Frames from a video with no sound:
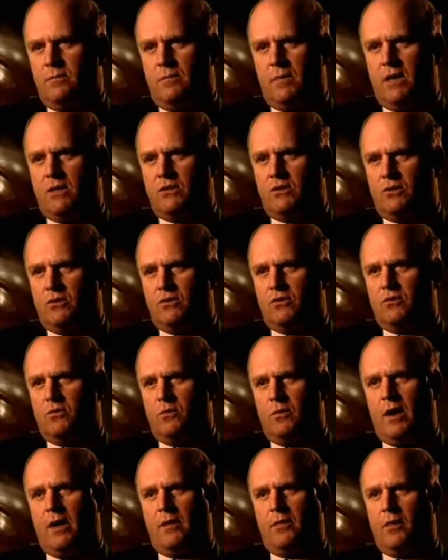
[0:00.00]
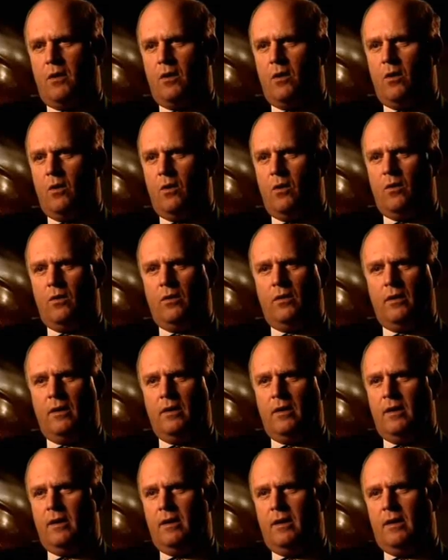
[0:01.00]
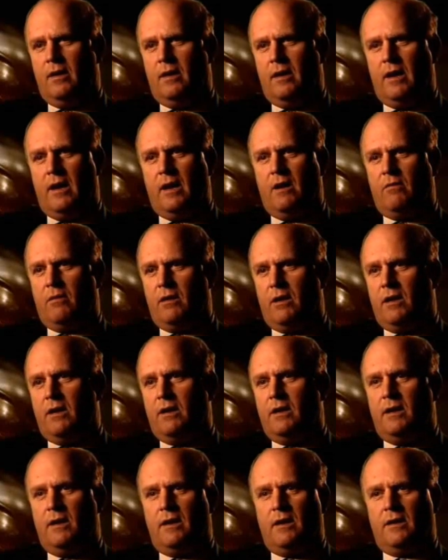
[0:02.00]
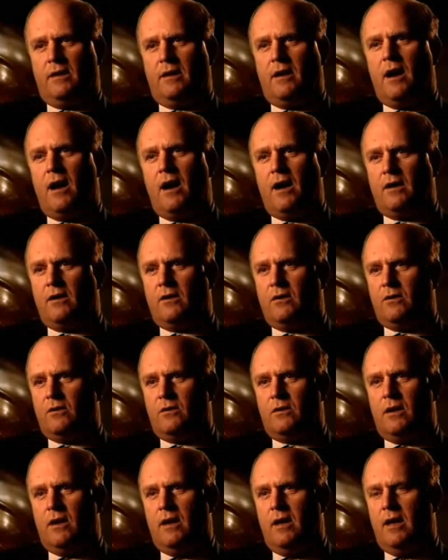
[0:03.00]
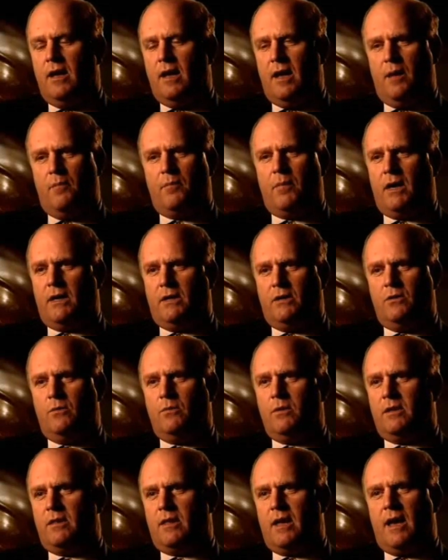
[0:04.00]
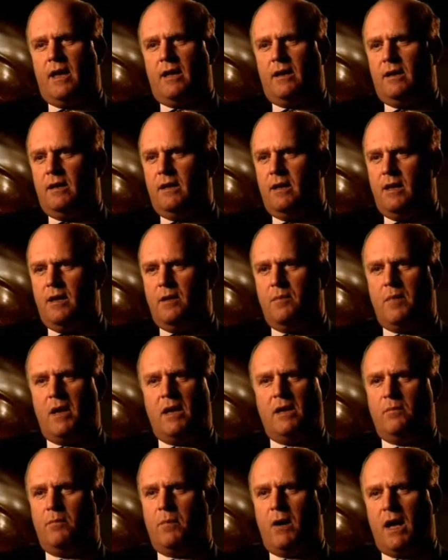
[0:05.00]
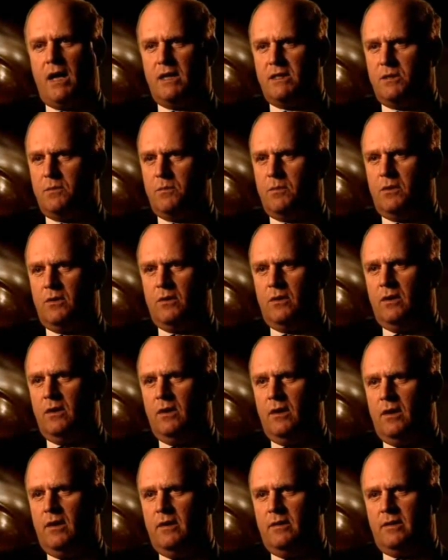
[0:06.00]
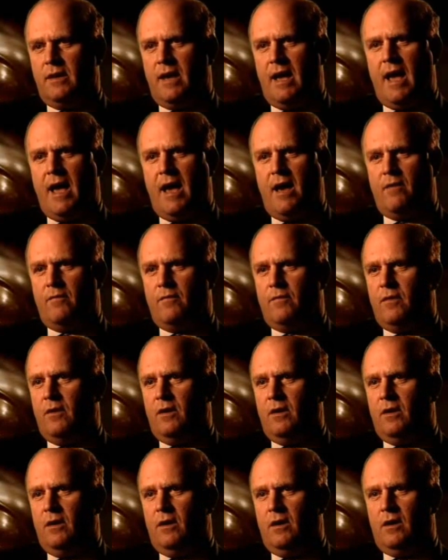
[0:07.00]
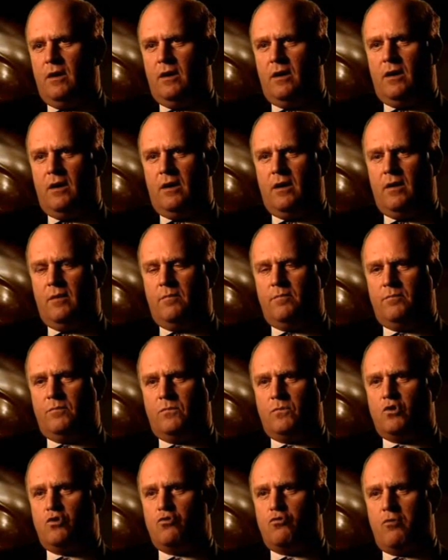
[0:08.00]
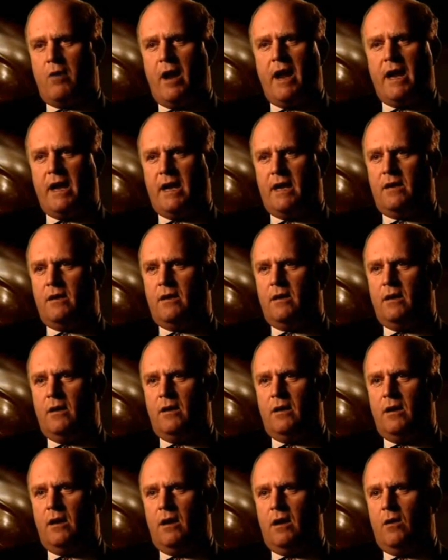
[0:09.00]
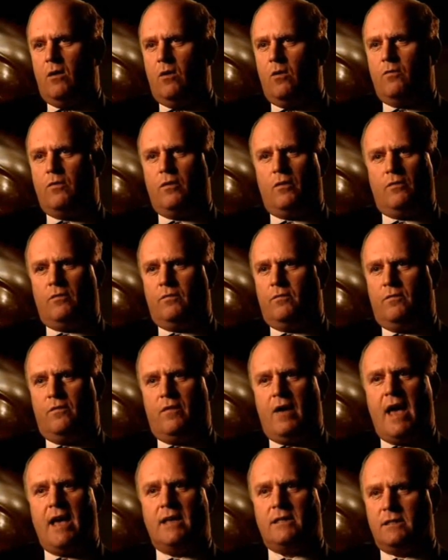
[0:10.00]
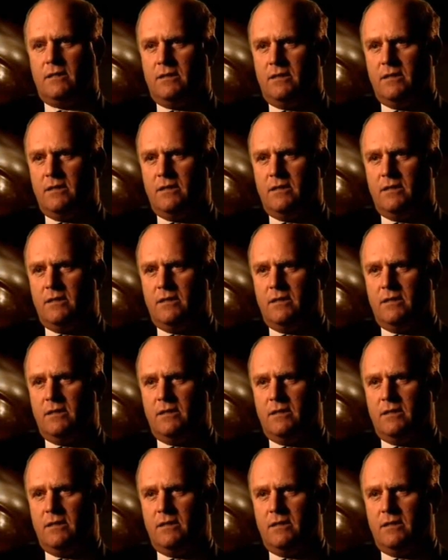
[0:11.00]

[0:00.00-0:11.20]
and measures throughout the whole area he had conquered. And by doing that, he made it possible to have um, trade over vast